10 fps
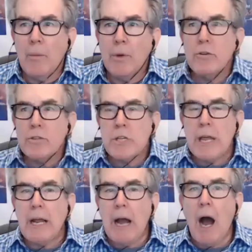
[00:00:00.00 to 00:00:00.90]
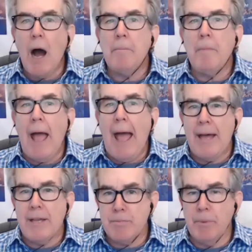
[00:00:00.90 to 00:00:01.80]
you say calm
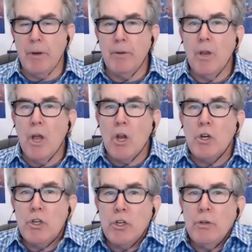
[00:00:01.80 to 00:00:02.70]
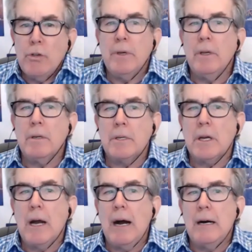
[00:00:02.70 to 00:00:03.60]
asthma, do you mean to
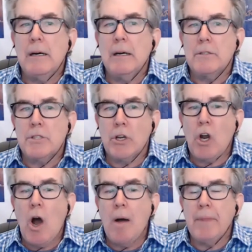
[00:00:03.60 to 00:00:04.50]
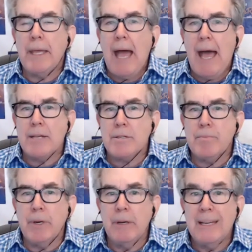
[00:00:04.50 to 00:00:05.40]
calm the
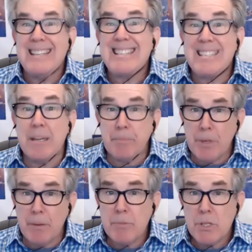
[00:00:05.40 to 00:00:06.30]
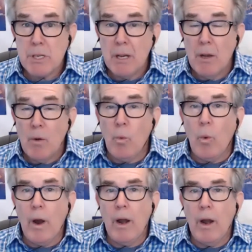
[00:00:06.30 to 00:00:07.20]
asthma symptoms
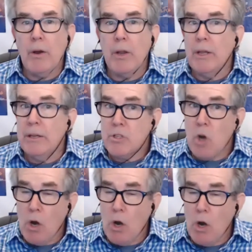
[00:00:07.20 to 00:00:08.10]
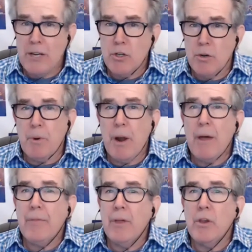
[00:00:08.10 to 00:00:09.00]
where it's hard to catch your
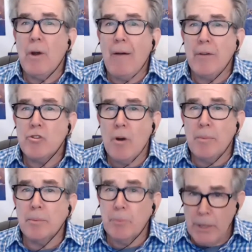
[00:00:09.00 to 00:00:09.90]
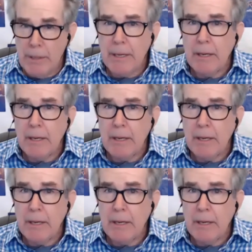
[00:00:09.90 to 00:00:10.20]
breath, you're having trouble breathing?